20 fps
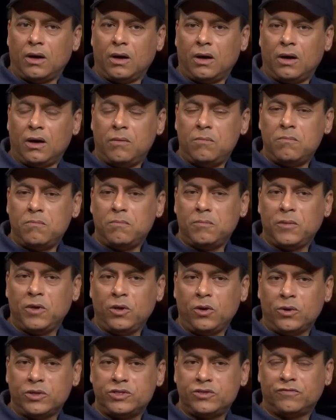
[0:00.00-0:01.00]
Um,
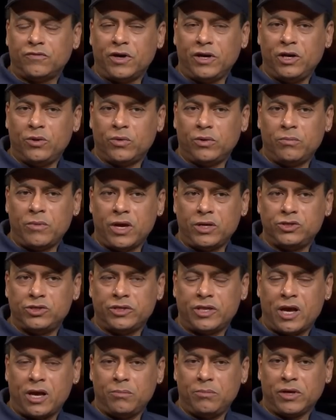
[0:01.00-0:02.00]
you know, it's funny you would
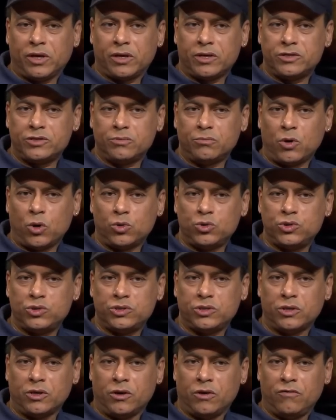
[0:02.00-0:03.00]
mention that, because
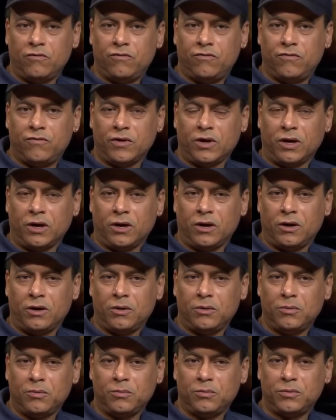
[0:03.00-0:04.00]
most of
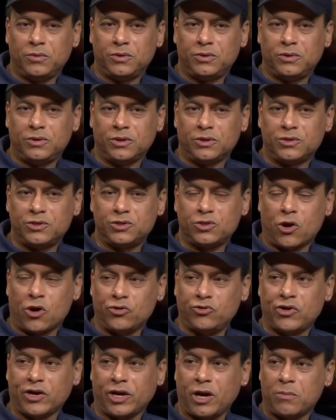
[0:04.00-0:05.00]
uh, the
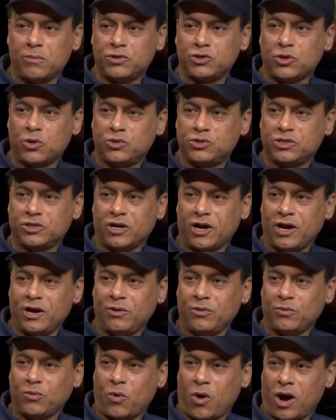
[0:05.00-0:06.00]
Star Trek episodes that
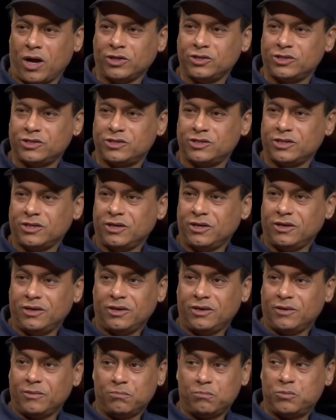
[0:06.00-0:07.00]
I watched
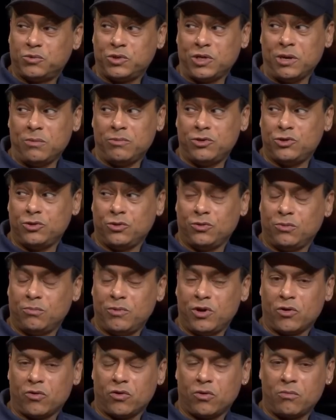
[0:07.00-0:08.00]
seemed to
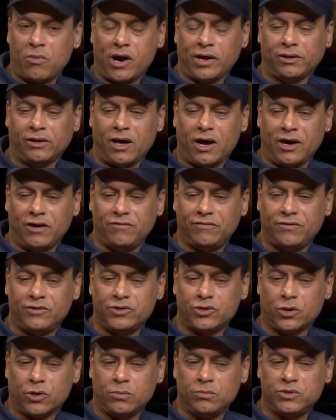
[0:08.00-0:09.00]
mirror my life
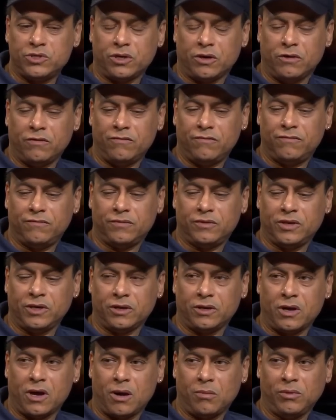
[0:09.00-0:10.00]
in terms of the
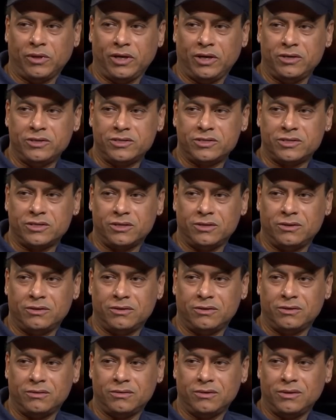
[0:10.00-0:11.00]
anomalies
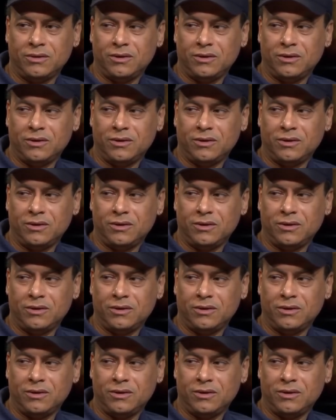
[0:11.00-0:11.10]
and